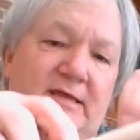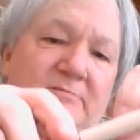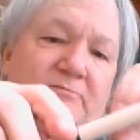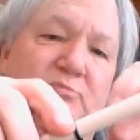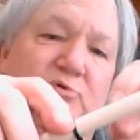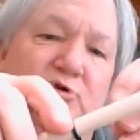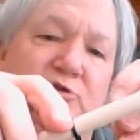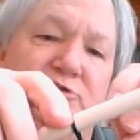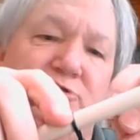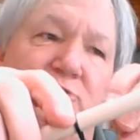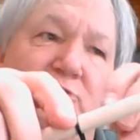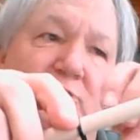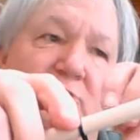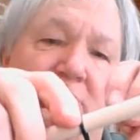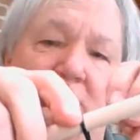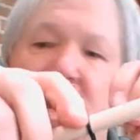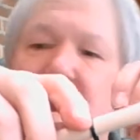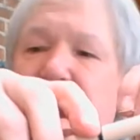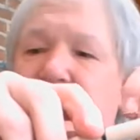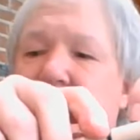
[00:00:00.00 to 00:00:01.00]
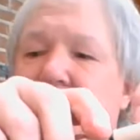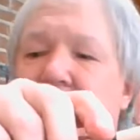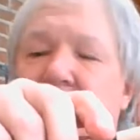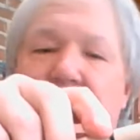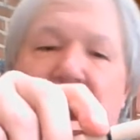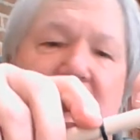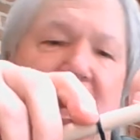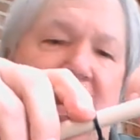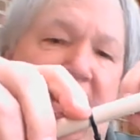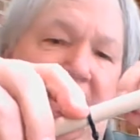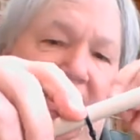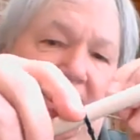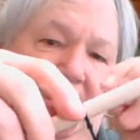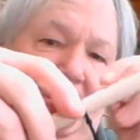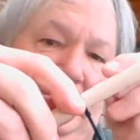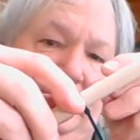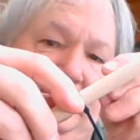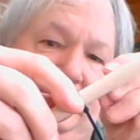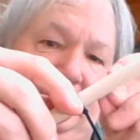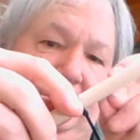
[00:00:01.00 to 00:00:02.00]
put your
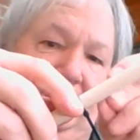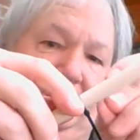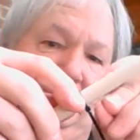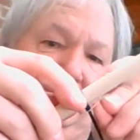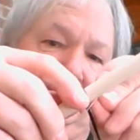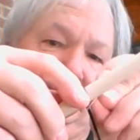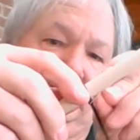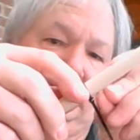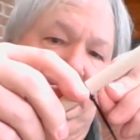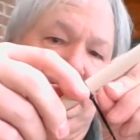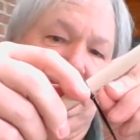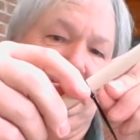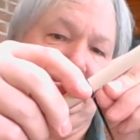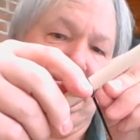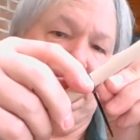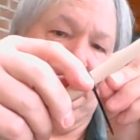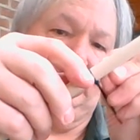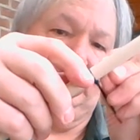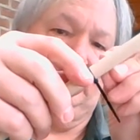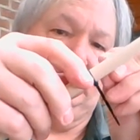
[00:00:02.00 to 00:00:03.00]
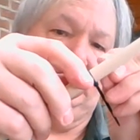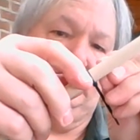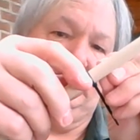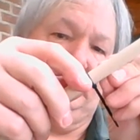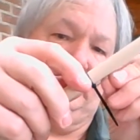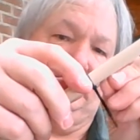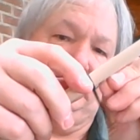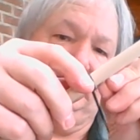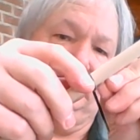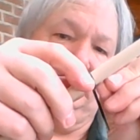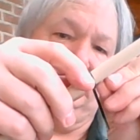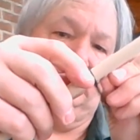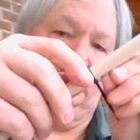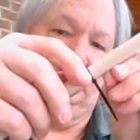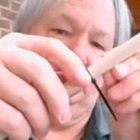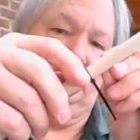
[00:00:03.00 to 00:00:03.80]
eye, that little